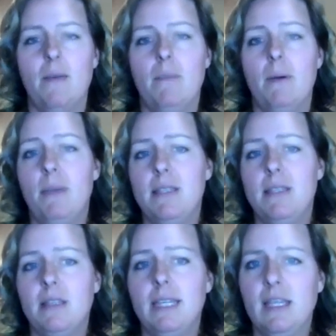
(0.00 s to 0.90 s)
But
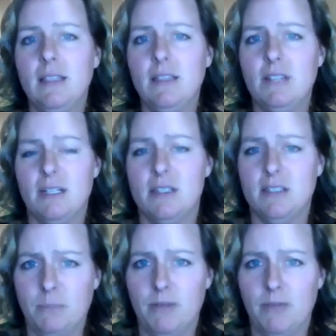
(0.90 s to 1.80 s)
basically, he lived on a
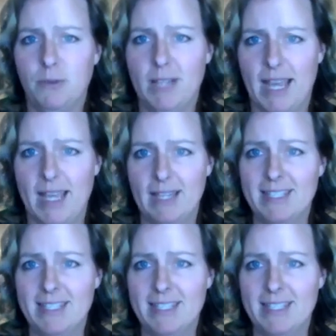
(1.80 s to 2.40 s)
strictly food diet,